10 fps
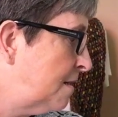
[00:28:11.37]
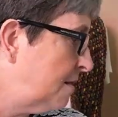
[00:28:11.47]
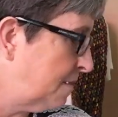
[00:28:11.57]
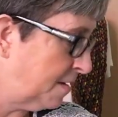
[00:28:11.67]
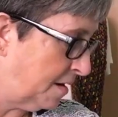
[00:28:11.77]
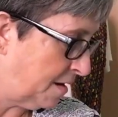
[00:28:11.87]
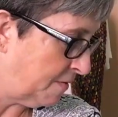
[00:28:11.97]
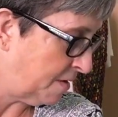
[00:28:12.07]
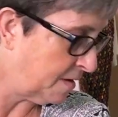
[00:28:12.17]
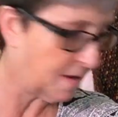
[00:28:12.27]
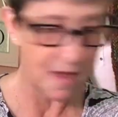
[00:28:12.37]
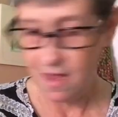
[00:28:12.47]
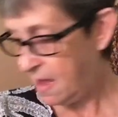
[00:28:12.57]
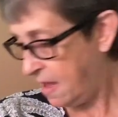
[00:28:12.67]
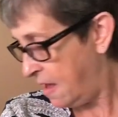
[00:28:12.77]
looking at everything,
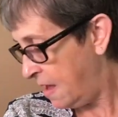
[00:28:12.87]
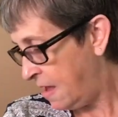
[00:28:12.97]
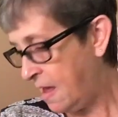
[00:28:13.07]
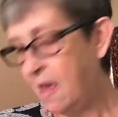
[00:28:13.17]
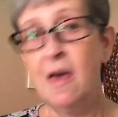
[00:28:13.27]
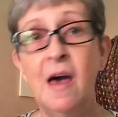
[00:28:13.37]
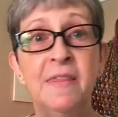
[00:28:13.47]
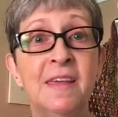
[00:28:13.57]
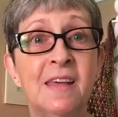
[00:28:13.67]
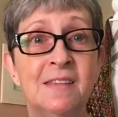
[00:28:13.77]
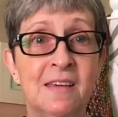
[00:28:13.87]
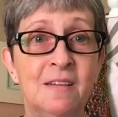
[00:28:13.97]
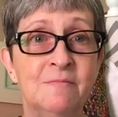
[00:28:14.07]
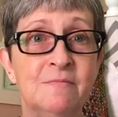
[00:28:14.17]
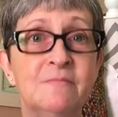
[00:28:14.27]
I think that's
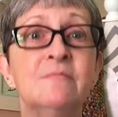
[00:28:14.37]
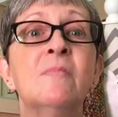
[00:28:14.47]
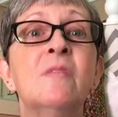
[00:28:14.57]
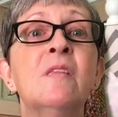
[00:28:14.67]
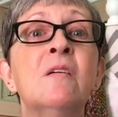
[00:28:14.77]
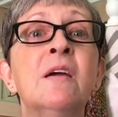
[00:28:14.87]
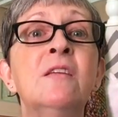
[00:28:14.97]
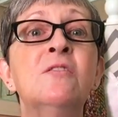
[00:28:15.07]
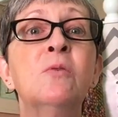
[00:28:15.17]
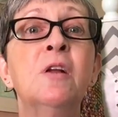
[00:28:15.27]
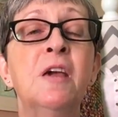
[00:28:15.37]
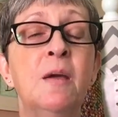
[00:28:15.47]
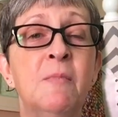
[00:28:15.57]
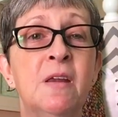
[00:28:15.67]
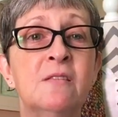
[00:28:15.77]
it. Into
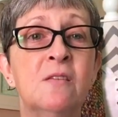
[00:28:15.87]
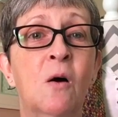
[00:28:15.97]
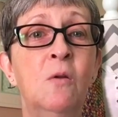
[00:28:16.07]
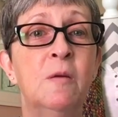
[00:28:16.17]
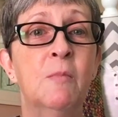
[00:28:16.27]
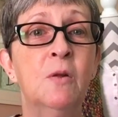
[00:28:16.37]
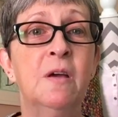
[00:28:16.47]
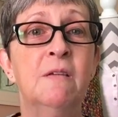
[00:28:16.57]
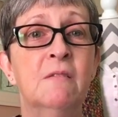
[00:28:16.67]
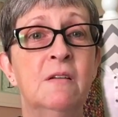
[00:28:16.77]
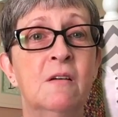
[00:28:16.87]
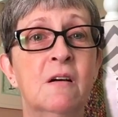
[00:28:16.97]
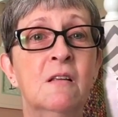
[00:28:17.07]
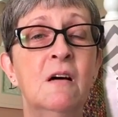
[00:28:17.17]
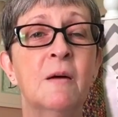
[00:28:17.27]
28 minutes. Holy moly, I
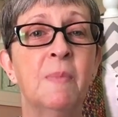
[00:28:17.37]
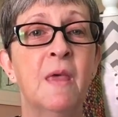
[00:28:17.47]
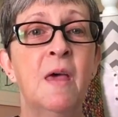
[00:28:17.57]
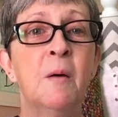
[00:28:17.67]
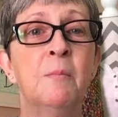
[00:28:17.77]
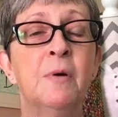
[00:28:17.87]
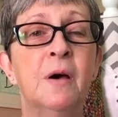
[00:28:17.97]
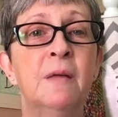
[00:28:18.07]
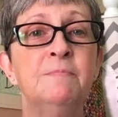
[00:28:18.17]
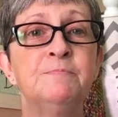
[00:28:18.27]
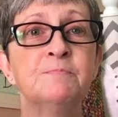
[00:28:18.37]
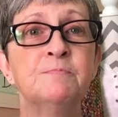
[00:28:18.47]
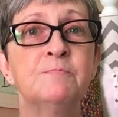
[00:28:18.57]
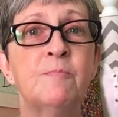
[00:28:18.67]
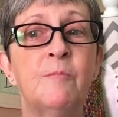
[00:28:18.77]
talk a lot. But
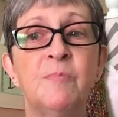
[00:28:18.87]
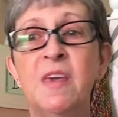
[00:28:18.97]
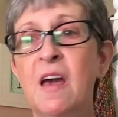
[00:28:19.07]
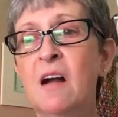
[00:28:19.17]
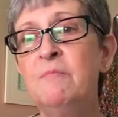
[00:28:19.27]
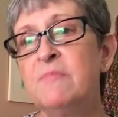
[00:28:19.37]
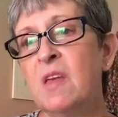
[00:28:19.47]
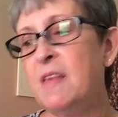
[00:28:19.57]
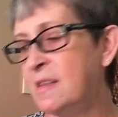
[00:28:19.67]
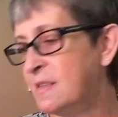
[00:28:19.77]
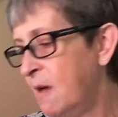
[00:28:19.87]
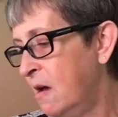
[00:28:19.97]
yeah, that's